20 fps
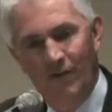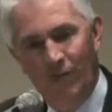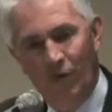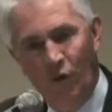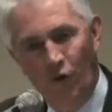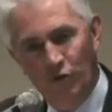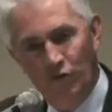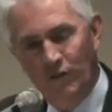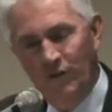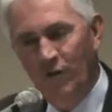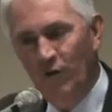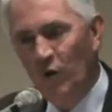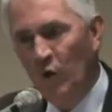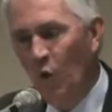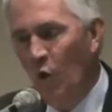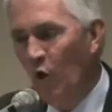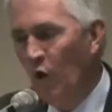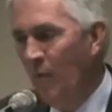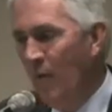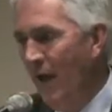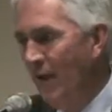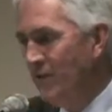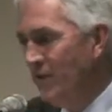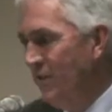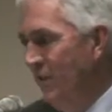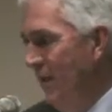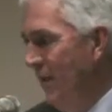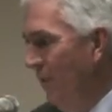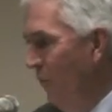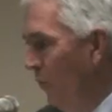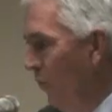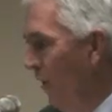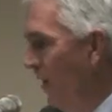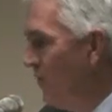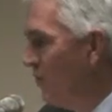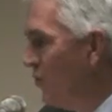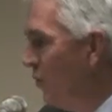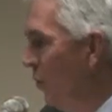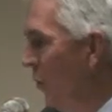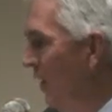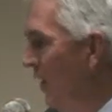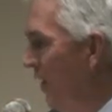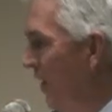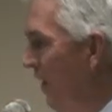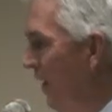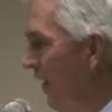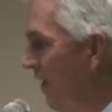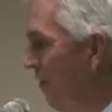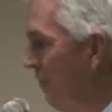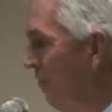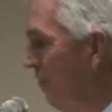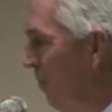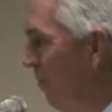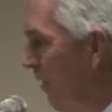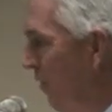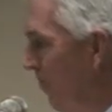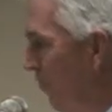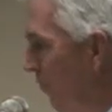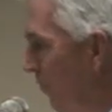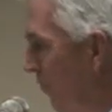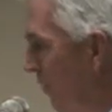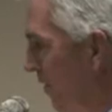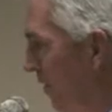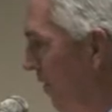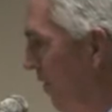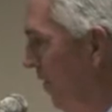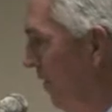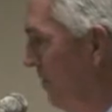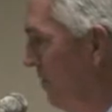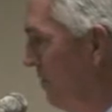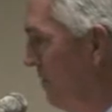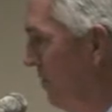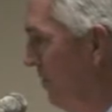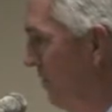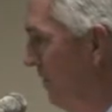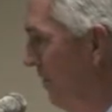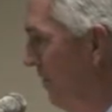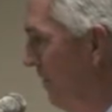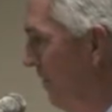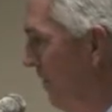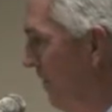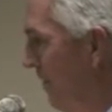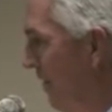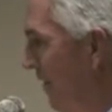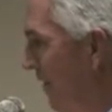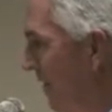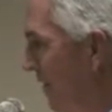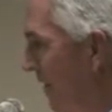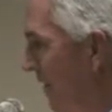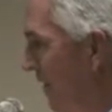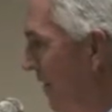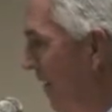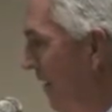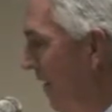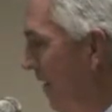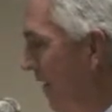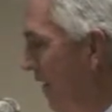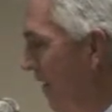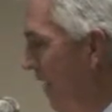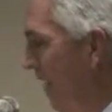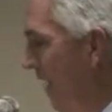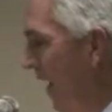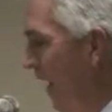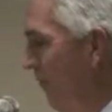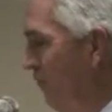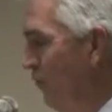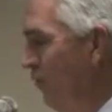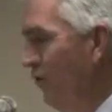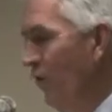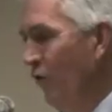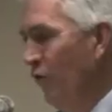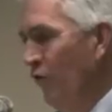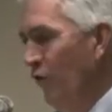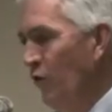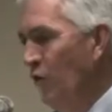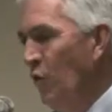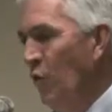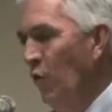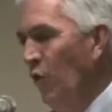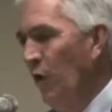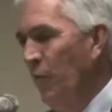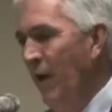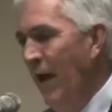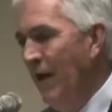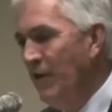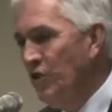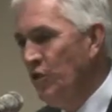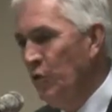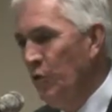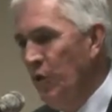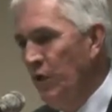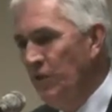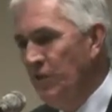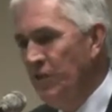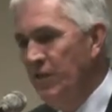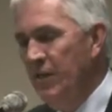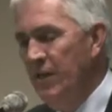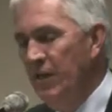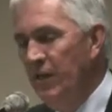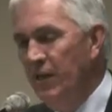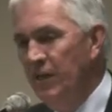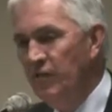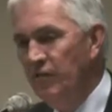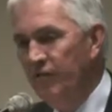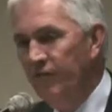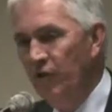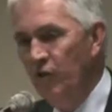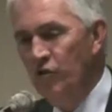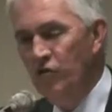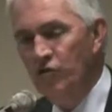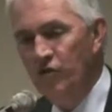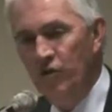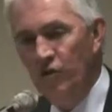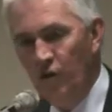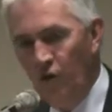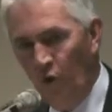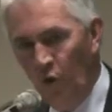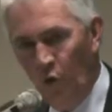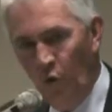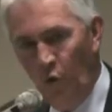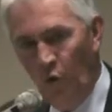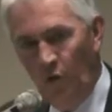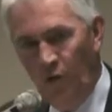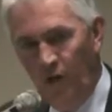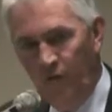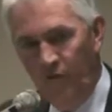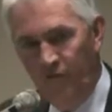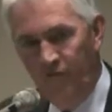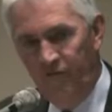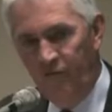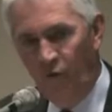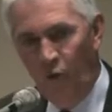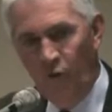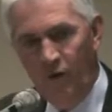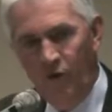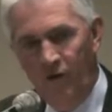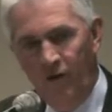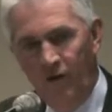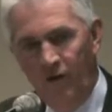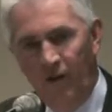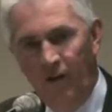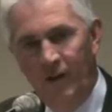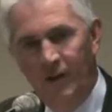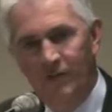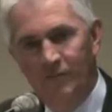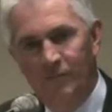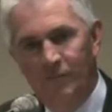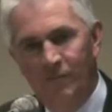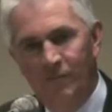Calls another quarterback sneak and breaks away again for about 30 yards. After the third quarterback sneak, it's 1st and goal on the 4-yard line.